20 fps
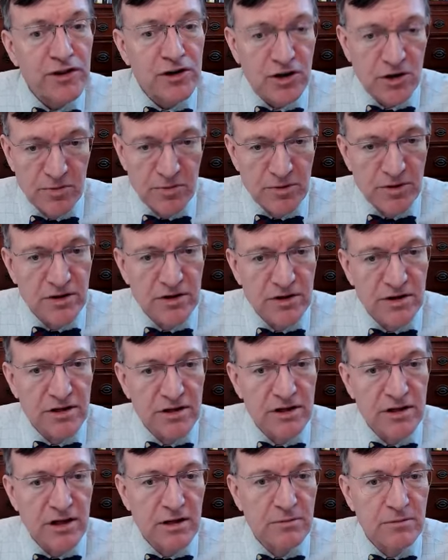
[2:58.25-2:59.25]
the
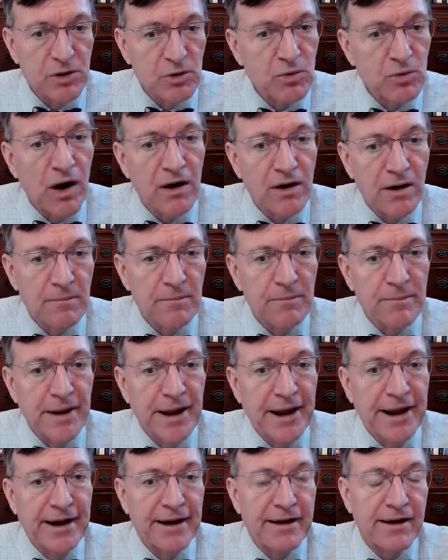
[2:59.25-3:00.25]
community and be welcomed
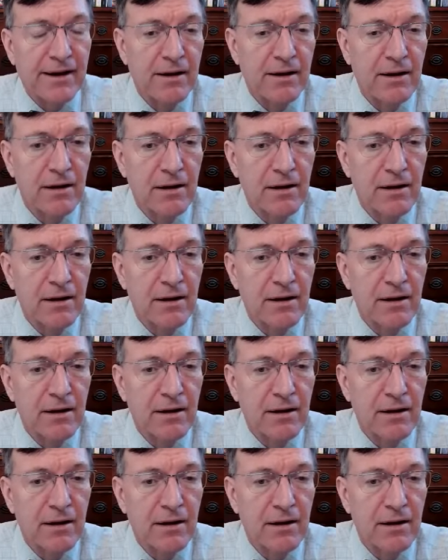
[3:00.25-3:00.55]
back.